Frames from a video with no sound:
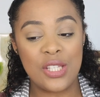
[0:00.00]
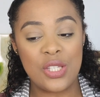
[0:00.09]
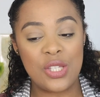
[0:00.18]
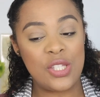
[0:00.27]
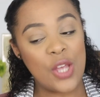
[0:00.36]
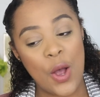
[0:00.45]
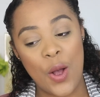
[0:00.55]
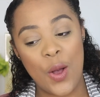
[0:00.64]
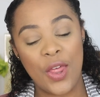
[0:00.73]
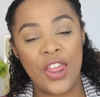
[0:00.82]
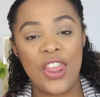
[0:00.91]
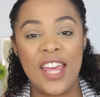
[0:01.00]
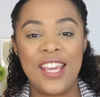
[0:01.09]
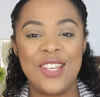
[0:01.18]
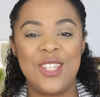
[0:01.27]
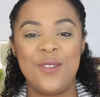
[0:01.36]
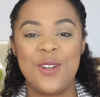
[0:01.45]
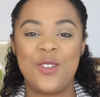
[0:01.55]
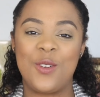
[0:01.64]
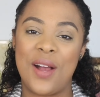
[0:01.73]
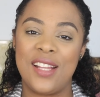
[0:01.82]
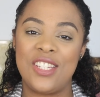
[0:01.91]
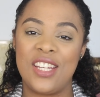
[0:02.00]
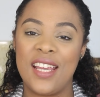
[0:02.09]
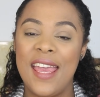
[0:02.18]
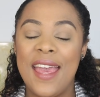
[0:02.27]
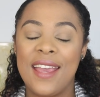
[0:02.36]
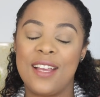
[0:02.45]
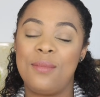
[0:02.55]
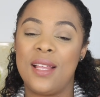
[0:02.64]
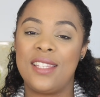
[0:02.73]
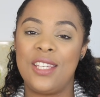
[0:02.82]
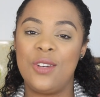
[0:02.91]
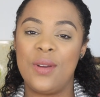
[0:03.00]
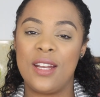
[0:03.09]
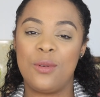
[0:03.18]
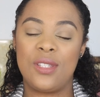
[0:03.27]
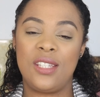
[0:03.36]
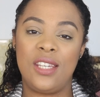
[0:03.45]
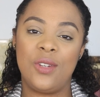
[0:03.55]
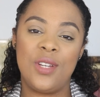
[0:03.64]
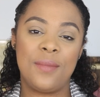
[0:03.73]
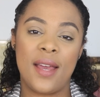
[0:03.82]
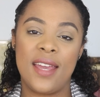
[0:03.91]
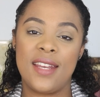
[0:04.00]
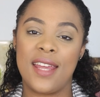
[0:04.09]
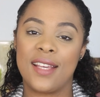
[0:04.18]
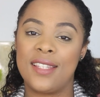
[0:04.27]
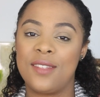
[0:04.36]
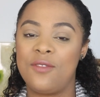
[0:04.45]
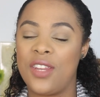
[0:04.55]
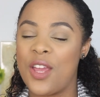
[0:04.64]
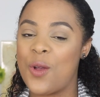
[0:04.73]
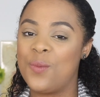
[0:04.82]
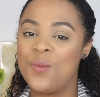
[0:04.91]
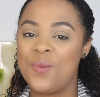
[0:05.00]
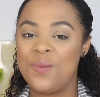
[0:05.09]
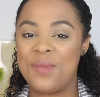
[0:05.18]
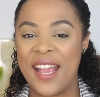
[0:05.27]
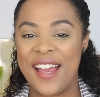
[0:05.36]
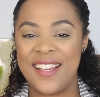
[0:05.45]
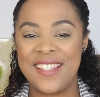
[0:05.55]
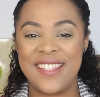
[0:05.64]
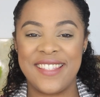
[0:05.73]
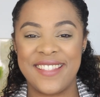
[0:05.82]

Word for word: So thank you so much for watching. God bless you, and I will see you in my next video. Bye, guys.